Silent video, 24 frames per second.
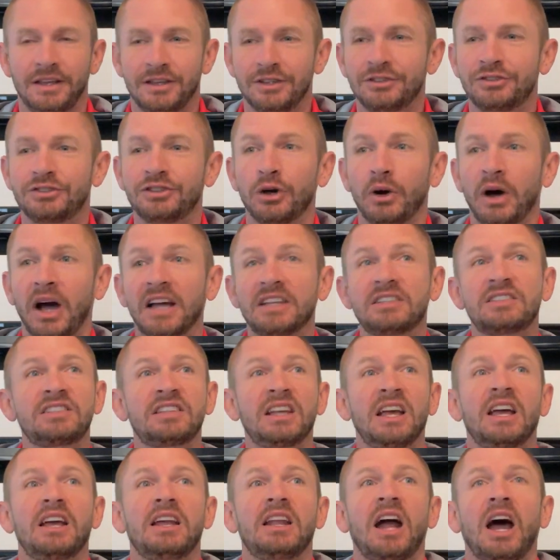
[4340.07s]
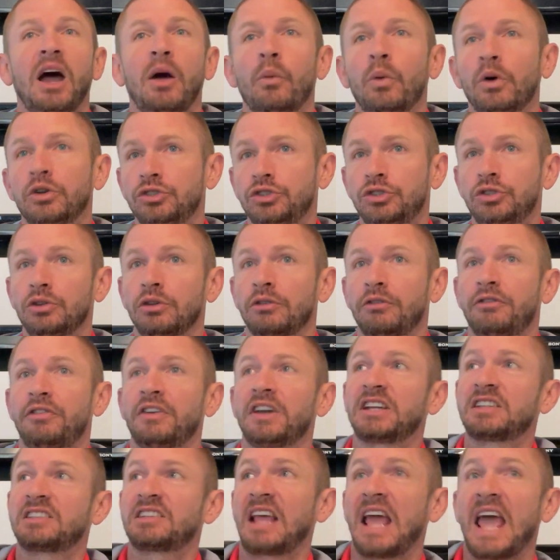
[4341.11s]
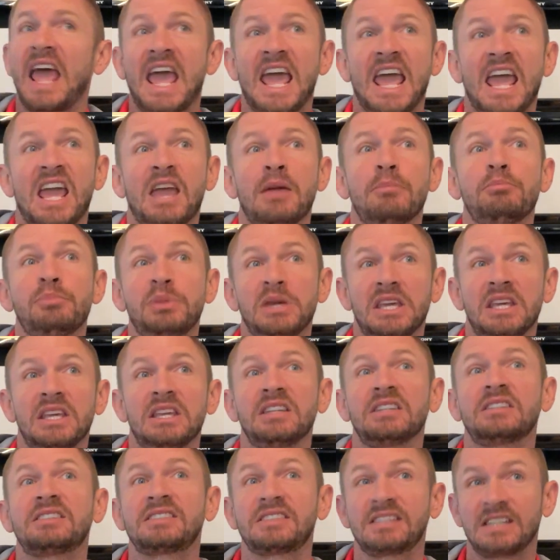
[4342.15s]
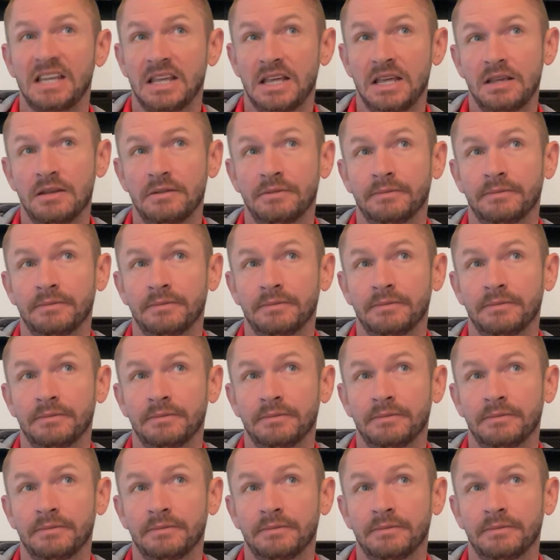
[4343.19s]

So I said, I want you to fix A, B, C.